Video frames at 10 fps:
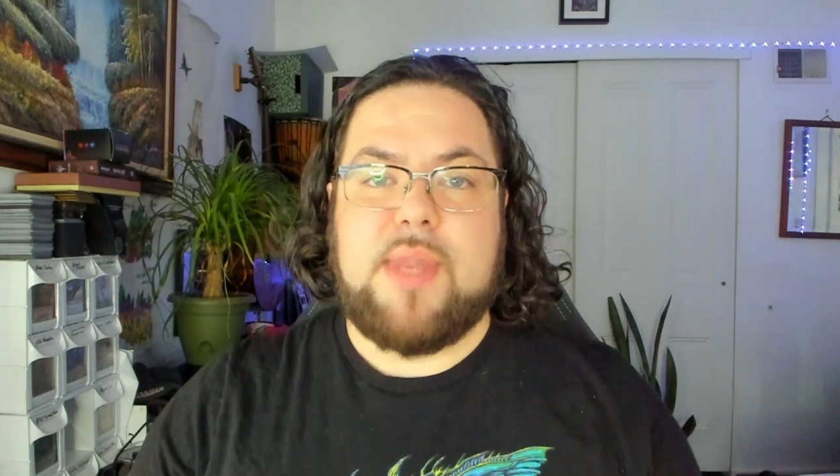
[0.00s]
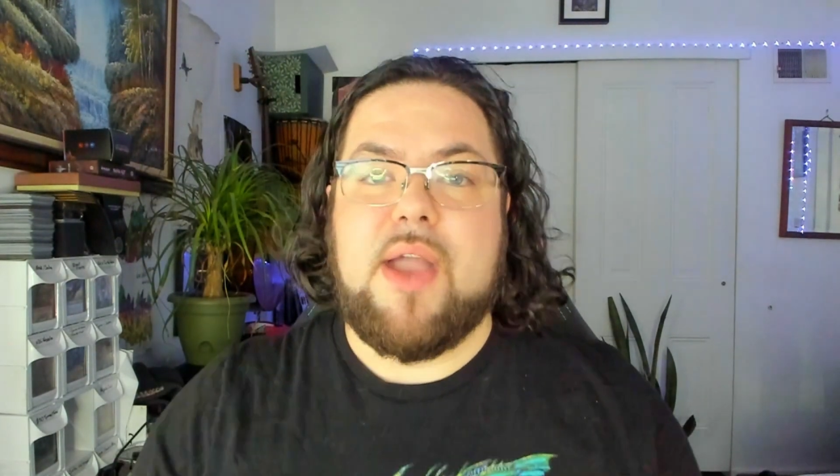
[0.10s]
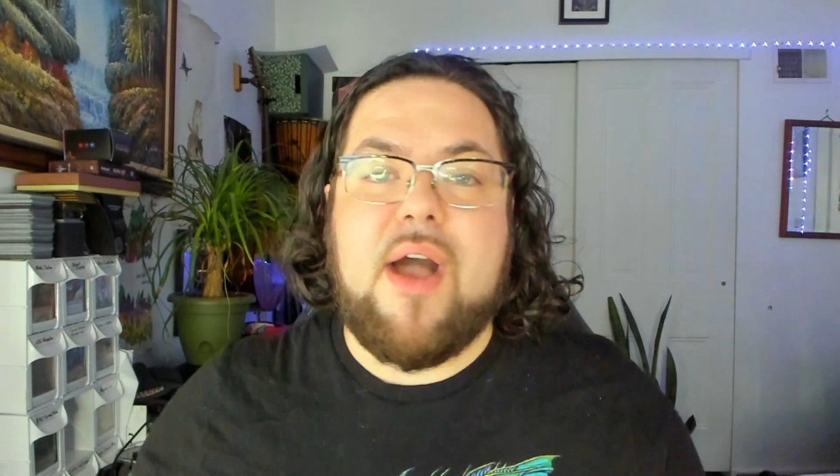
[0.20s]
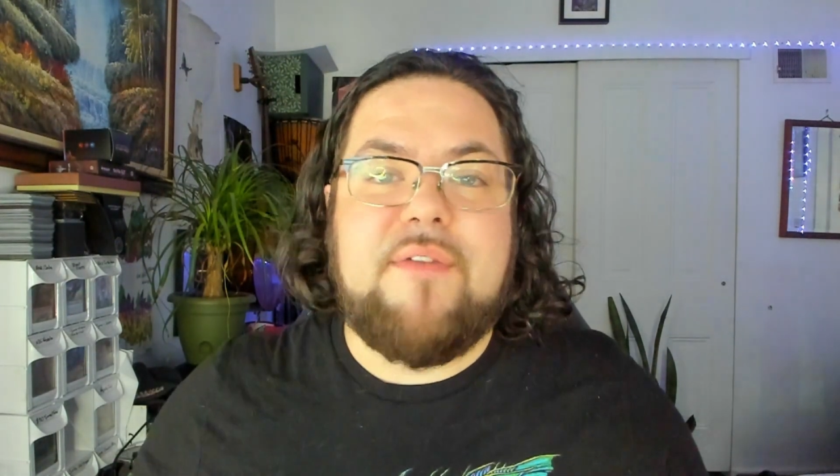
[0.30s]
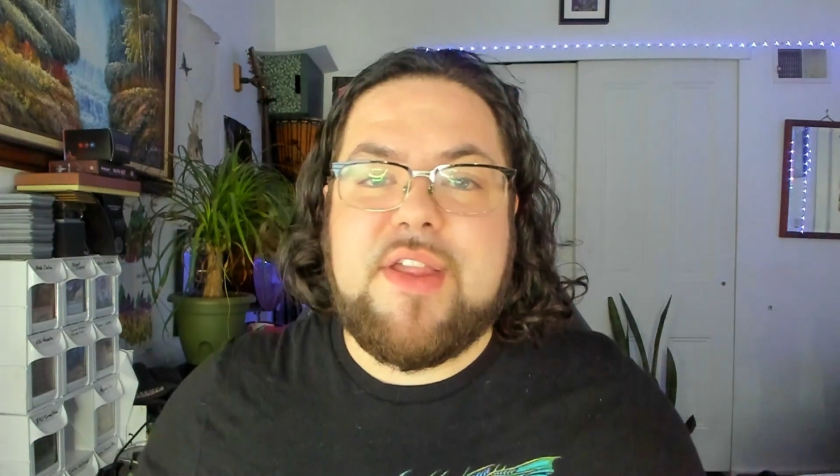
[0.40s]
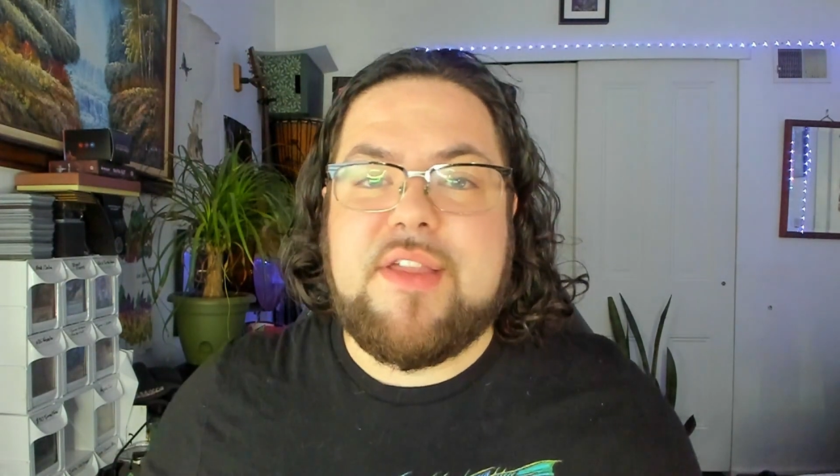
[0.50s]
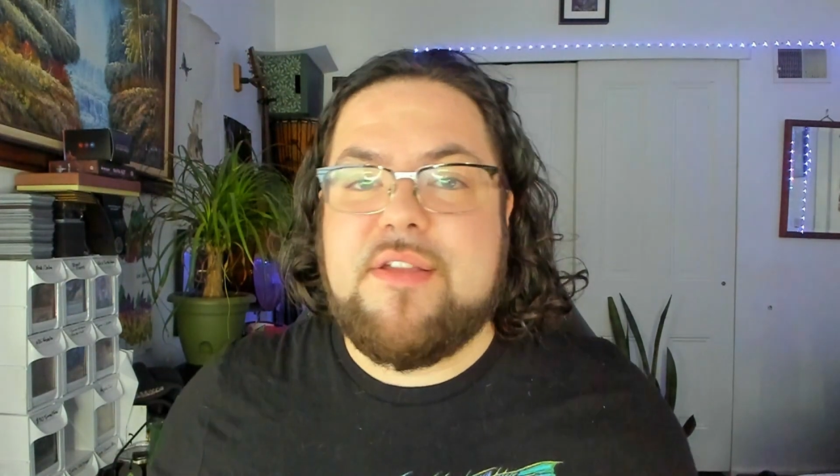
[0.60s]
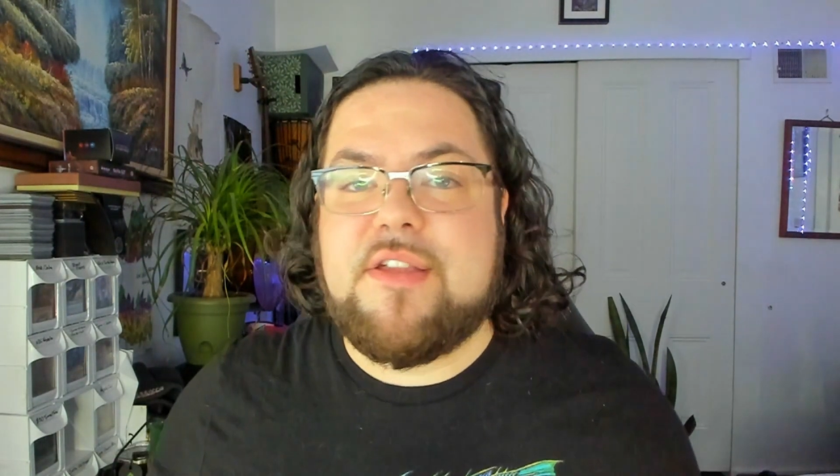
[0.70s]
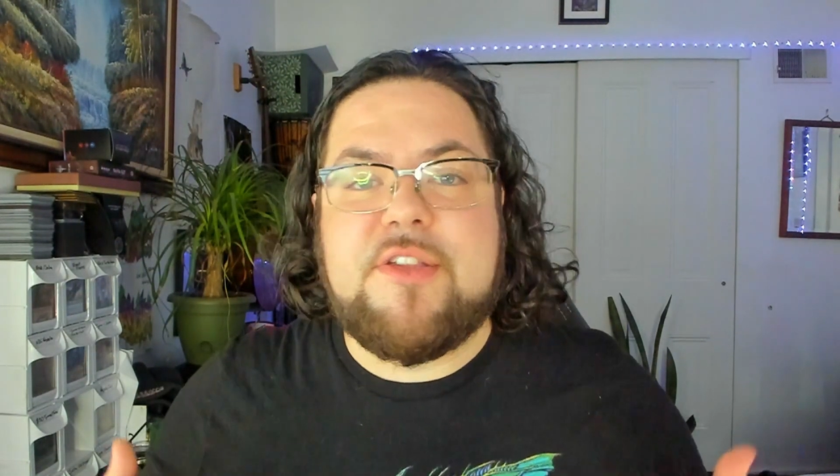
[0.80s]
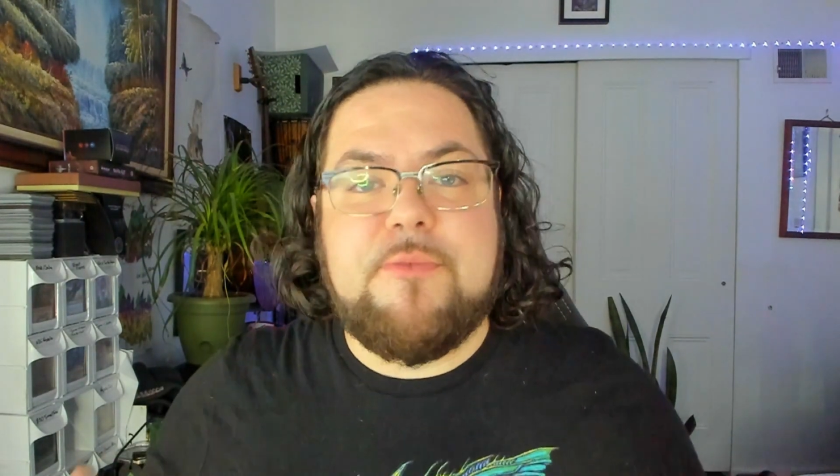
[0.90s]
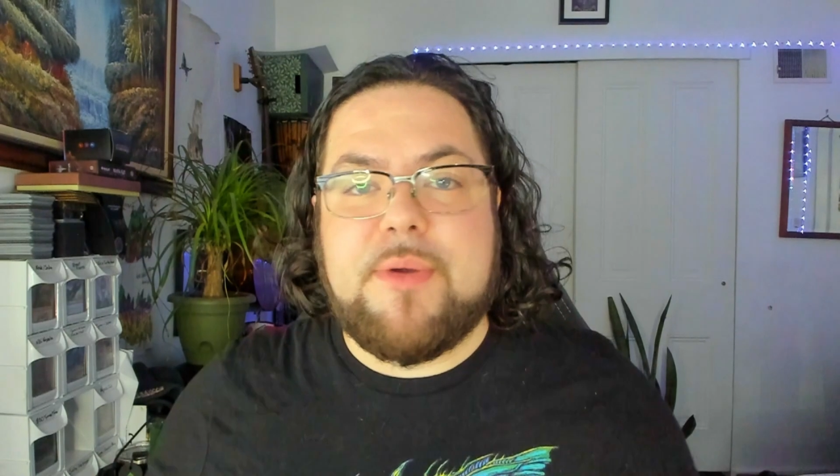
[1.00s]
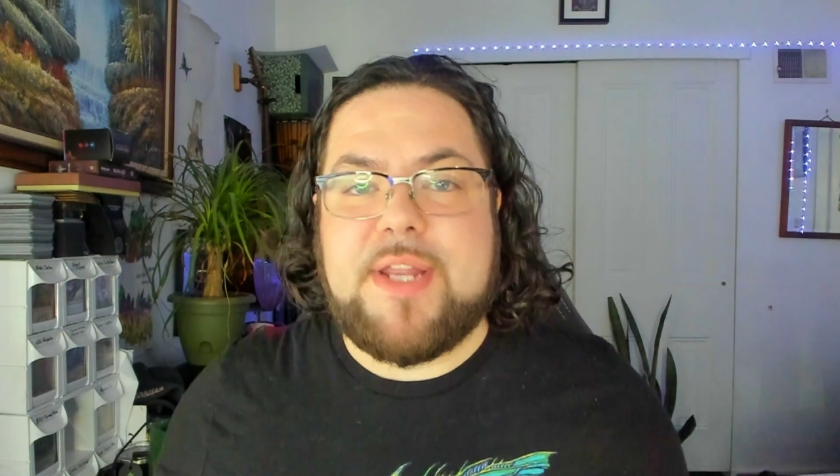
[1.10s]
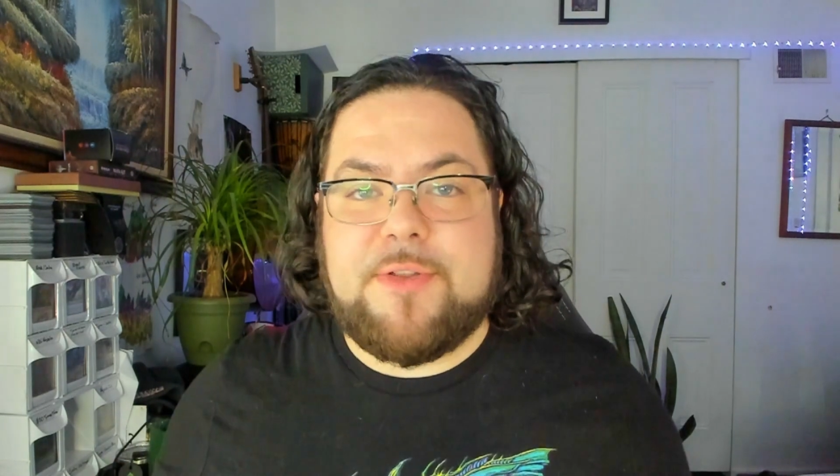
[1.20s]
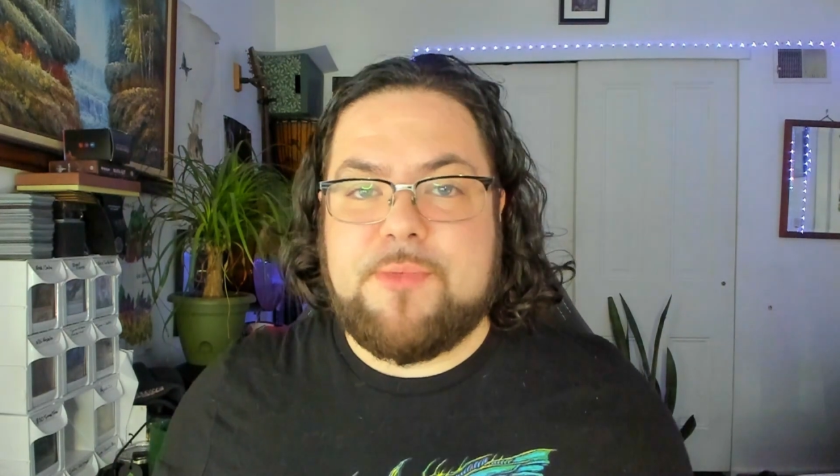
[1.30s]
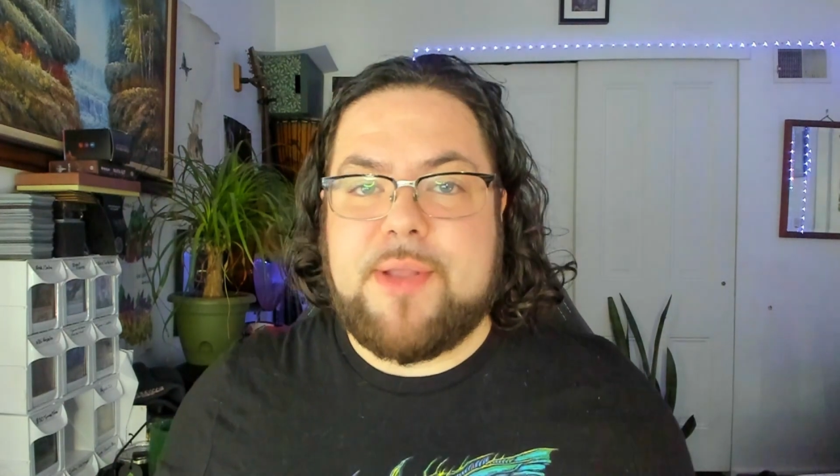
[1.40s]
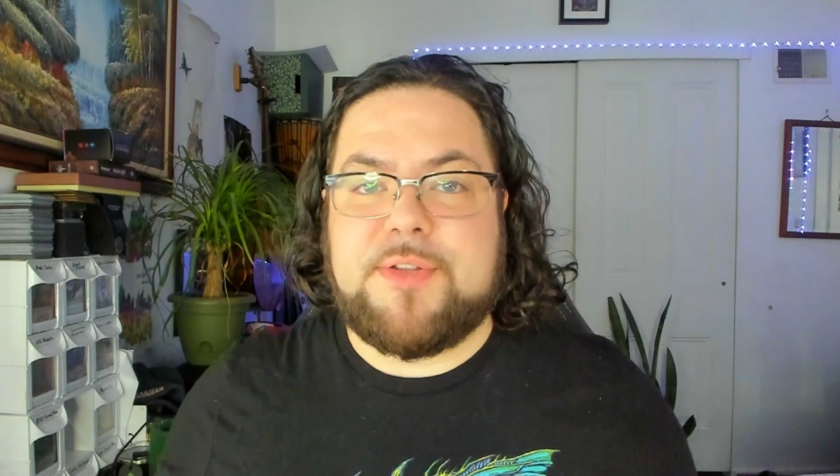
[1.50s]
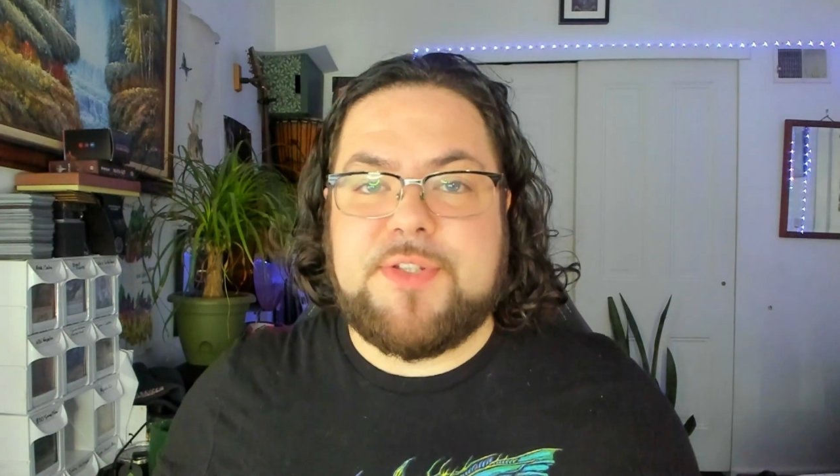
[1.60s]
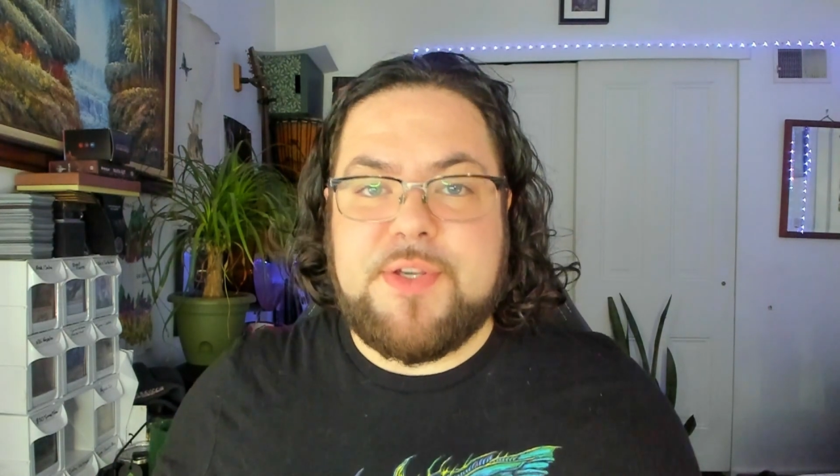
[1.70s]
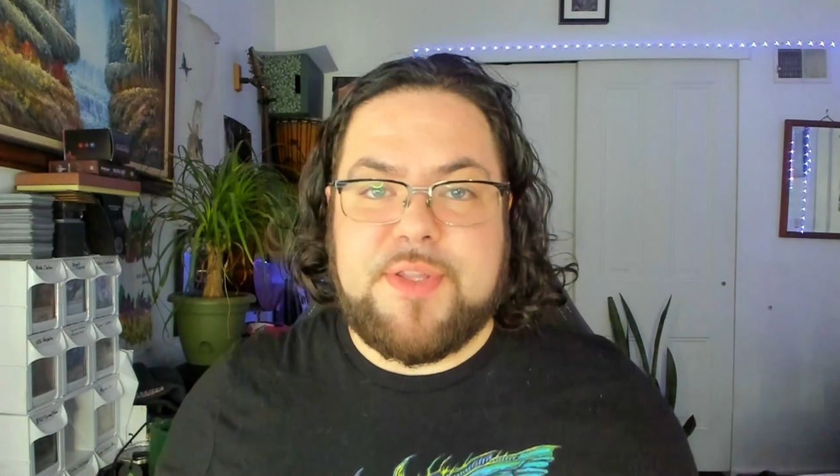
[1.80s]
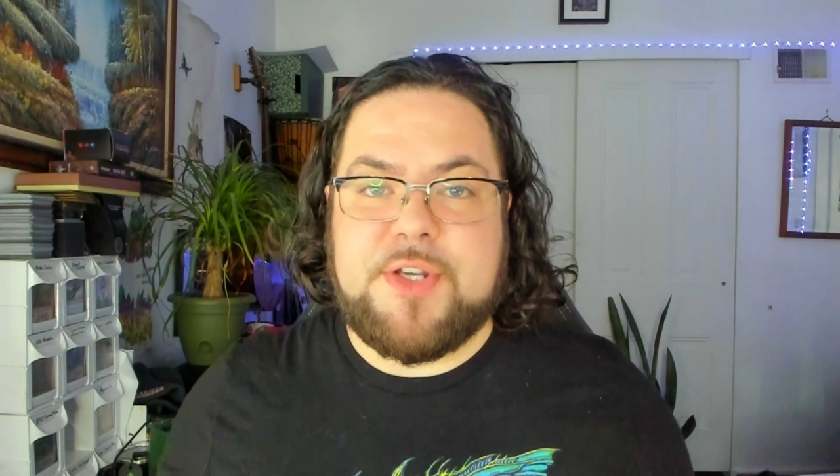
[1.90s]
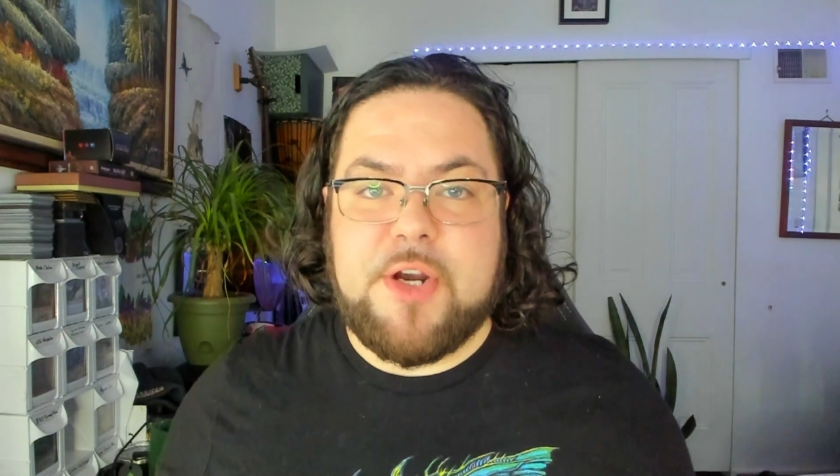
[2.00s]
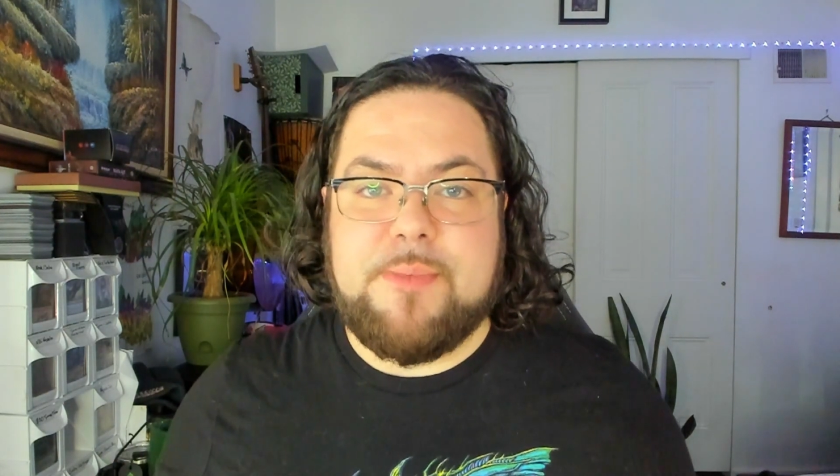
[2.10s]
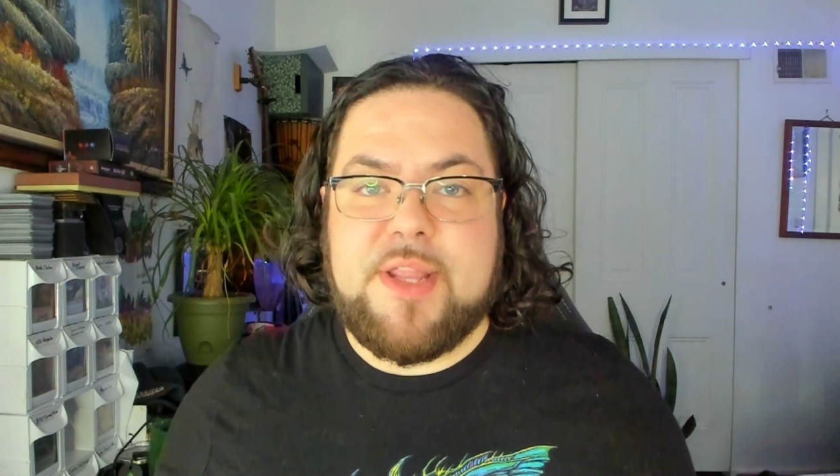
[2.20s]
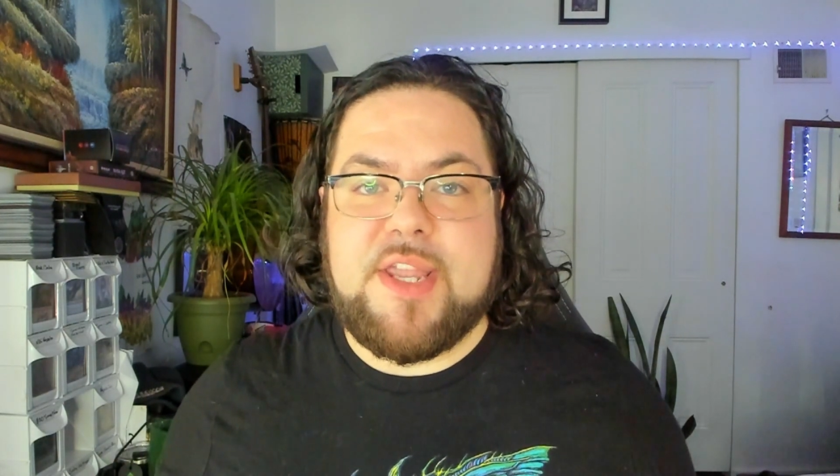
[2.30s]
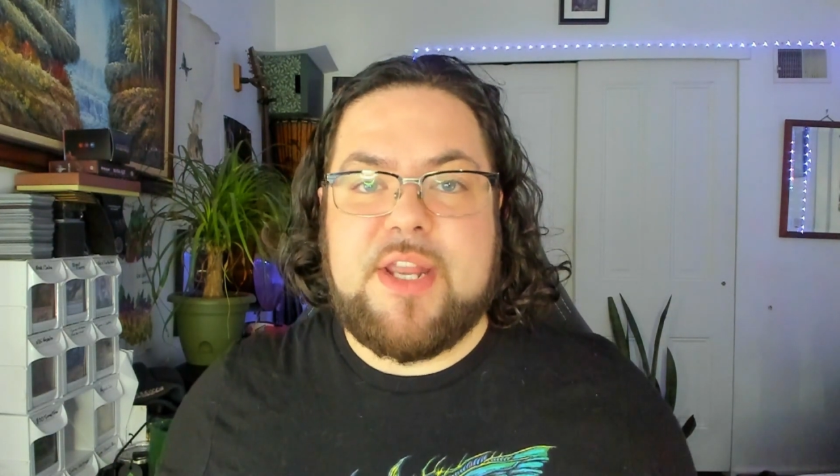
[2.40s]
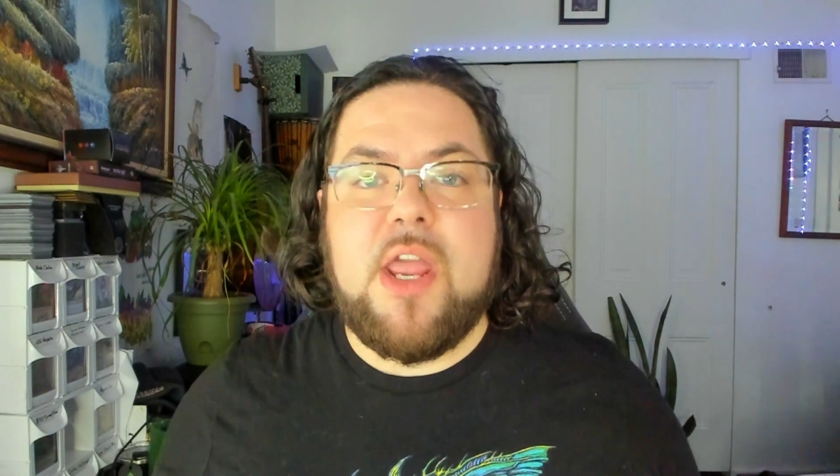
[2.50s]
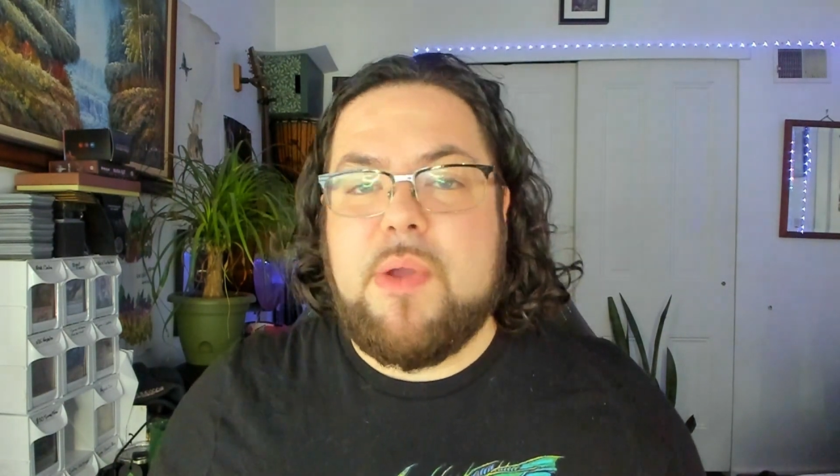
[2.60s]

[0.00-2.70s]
Now, obviously, this is super detrimental to the tournament scene.